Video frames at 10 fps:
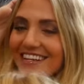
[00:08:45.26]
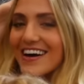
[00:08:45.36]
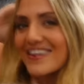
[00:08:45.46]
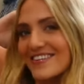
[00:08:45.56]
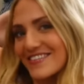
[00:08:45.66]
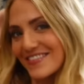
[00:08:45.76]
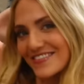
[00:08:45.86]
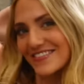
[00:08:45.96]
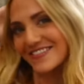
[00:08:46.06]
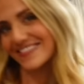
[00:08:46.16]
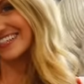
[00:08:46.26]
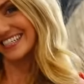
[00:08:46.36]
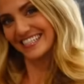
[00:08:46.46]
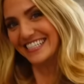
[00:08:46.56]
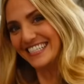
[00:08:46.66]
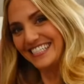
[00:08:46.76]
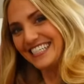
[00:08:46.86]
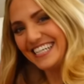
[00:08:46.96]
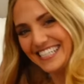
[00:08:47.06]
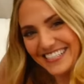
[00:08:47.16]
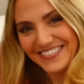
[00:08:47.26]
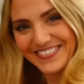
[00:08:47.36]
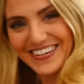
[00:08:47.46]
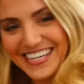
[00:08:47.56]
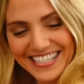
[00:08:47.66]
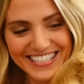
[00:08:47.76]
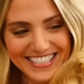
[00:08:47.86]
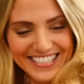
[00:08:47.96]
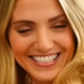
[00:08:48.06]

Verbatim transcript: okay. Face the camera. I don't want